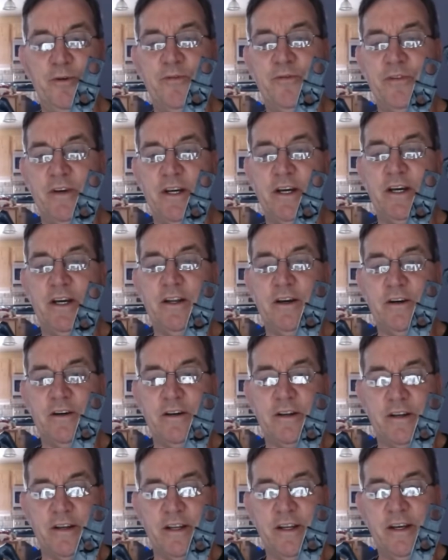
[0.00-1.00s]
fit
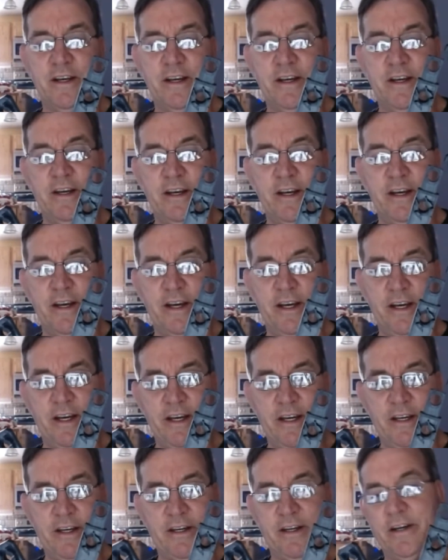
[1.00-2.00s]
on
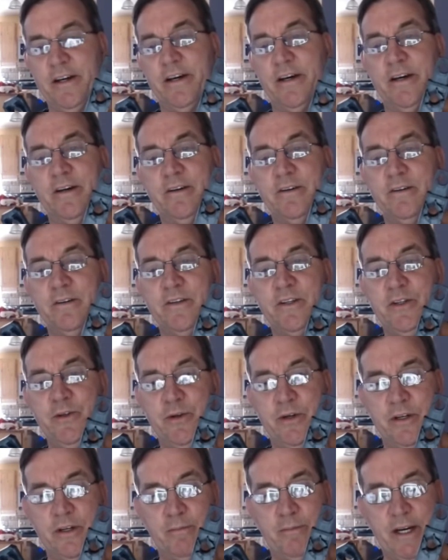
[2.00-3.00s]
a
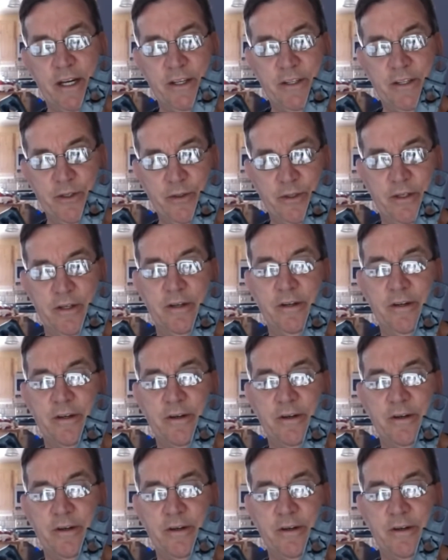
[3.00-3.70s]
200 by 200.